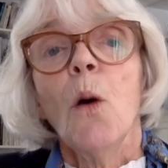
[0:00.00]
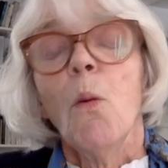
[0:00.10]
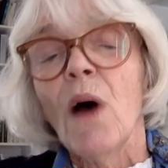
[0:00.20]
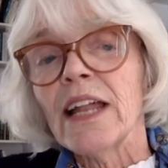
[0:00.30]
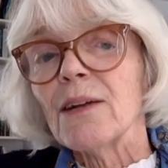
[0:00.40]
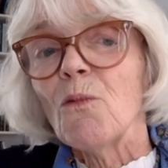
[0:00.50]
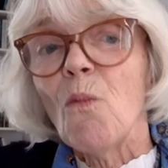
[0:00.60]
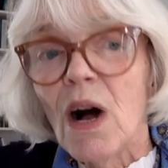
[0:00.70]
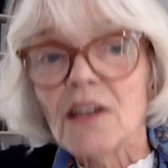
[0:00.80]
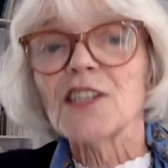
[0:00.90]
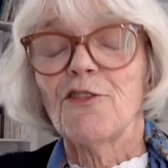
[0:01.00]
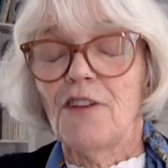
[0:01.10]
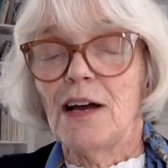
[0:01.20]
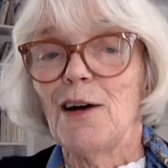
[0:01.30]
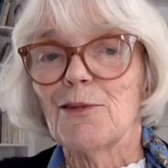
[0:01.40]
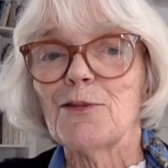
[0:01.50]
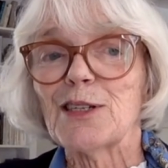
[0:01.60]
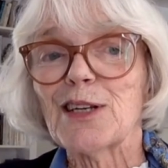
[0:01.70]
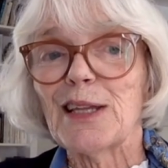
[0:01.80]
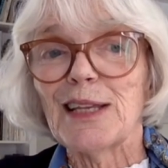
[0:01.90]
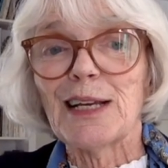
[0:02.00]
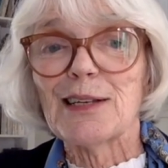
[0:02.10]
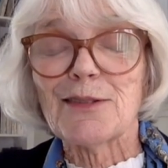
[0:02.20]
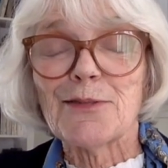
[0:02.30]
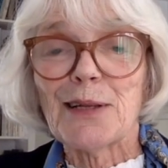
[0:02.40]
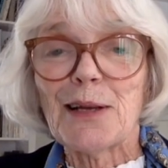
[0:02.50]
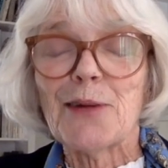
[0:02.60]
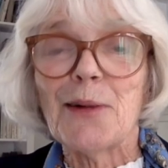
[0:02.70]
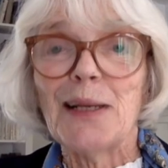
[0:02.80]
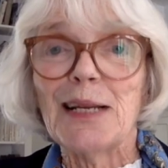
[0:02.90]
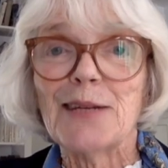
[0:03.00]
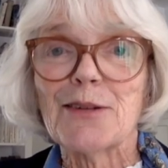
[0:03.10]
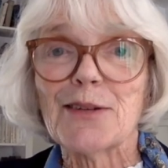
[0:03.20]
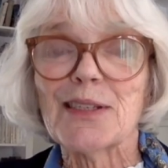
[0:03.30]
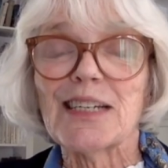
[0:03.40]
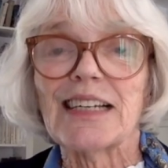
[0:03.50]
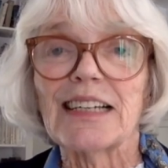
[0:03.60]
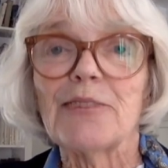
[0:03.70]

What was found, which I think is really quite interesting,